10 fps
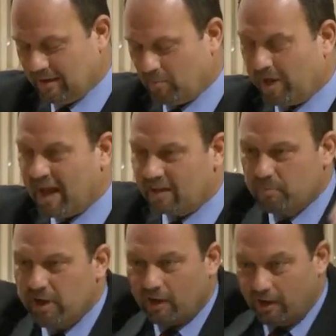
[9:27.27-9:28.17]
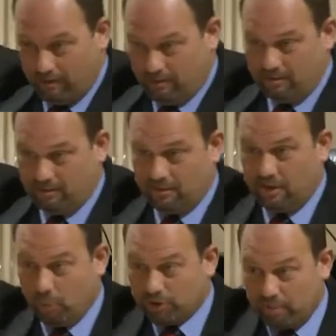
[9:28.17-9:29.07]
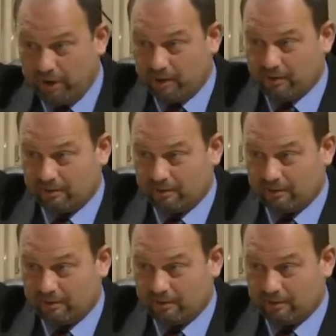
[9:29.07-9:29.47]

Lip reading: My dad's big. He was big.